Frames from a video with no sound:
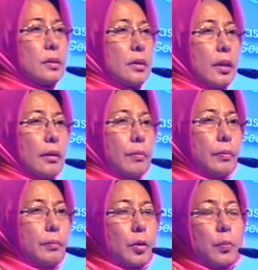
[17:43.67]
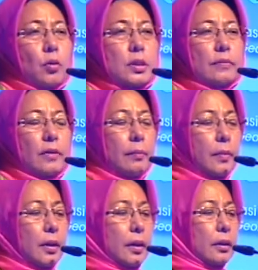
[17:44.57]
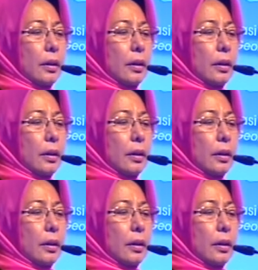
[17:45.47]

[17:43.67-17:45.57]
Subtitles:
they propose development in